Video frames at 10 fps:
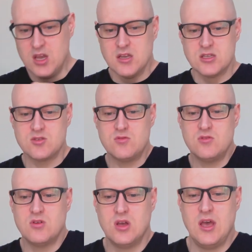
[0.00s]

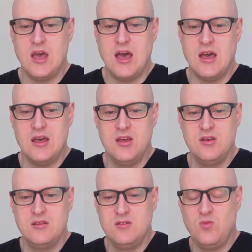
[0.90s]
So,
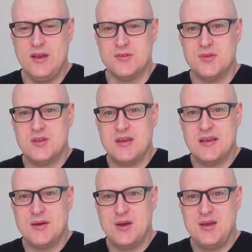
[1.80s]
well,
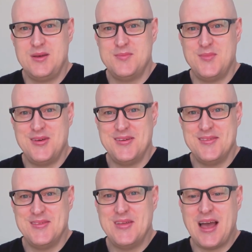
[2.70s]

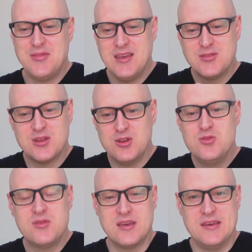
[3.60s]
I think the new
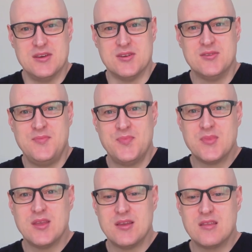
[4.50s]
thing here,
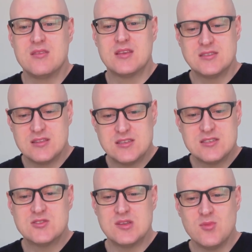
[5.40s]
this is
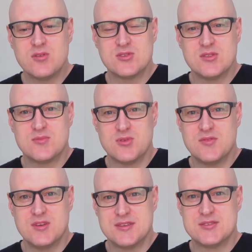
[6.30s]
similar to the
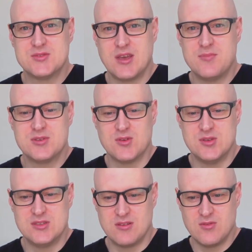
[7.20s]
previous
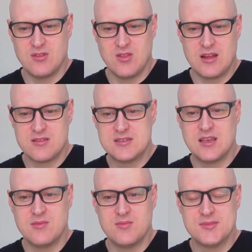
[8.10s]
episodes and a lot of the
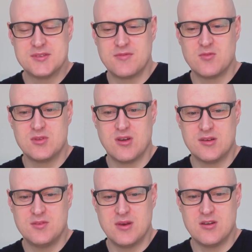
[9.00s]
same stuff that we talked
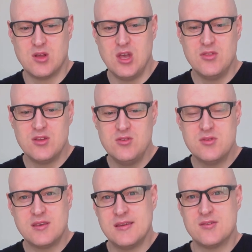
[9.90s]
about. The new
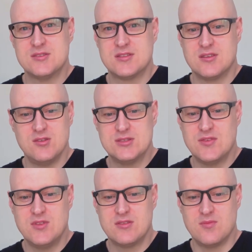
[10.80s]
thing here is the use of
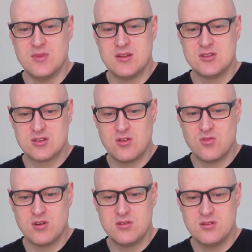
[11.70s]
the diminished
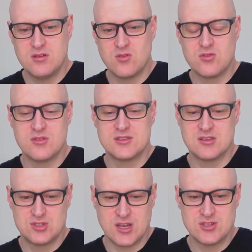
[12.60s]
chord, or the
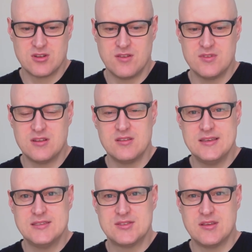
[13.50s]
suggestion of it at
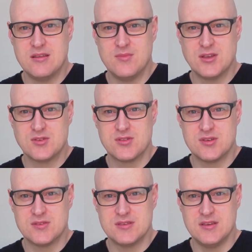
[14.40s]
least, in measure
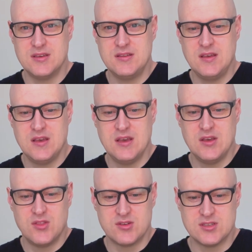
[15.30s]
13.
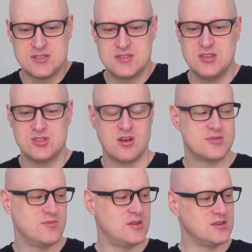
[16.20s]
There's a C sharp
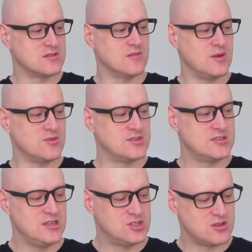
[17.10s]
diminished, remember
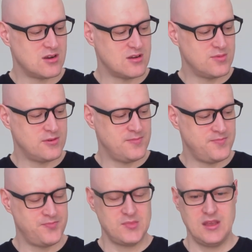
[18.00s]
C sharp,
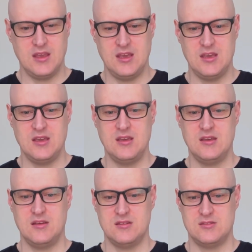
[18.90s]
E,
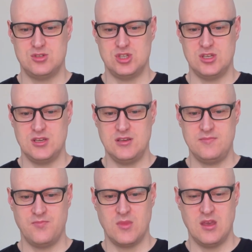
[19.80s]
G,
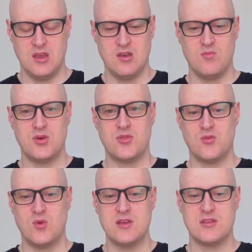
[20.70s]
but the
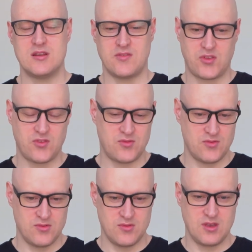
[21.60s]
way that it's
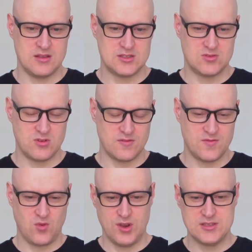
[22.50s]
sort of
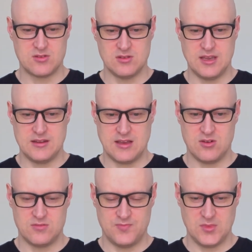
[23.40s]
voiced or laid
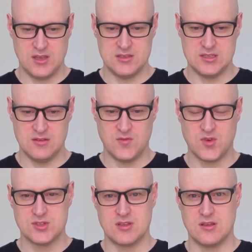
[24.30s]
out is in
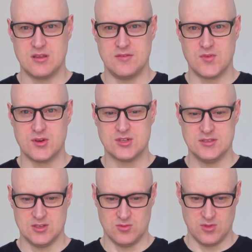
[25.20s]
first inversion,
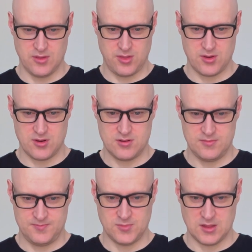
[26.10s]
so the third,
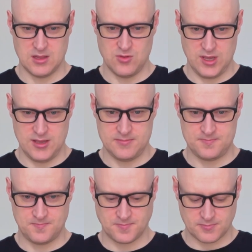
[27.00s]
the low E,
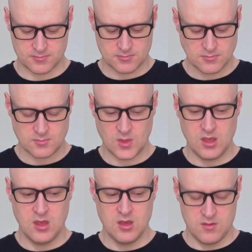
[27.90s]

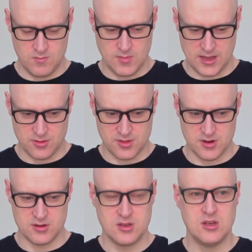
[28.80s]
minor
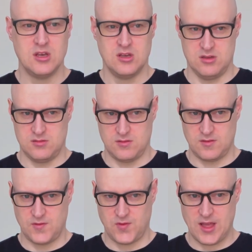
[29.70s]
third,
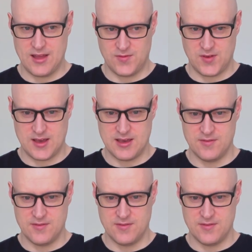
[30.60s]
flat 5,